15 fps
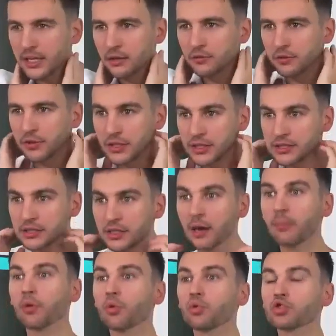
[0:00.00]
while reaching
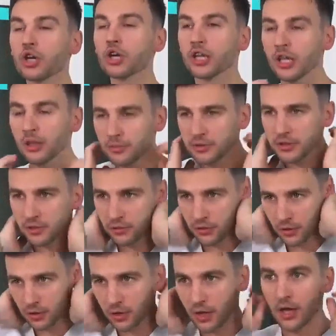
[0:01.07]
up with the crown of the
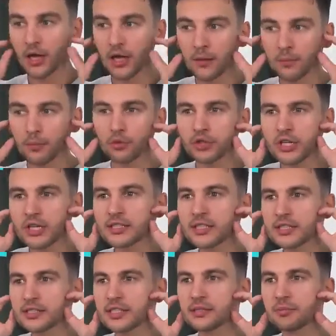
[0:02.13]
head. And as a
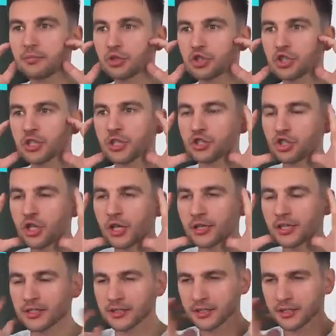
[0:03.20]
result, the muscle here starts to